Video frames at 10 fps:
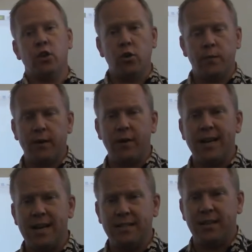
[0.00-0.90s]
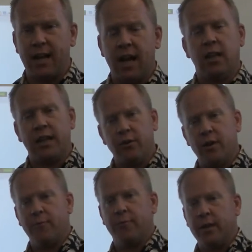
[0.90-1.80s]
you look very nice today. I like your
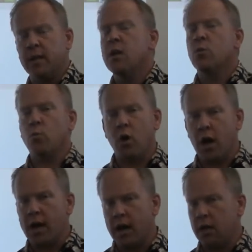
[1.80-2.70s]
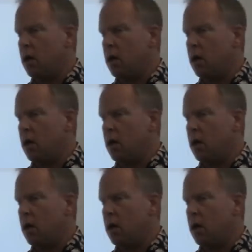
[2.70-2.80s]
outfit. Wrong kind of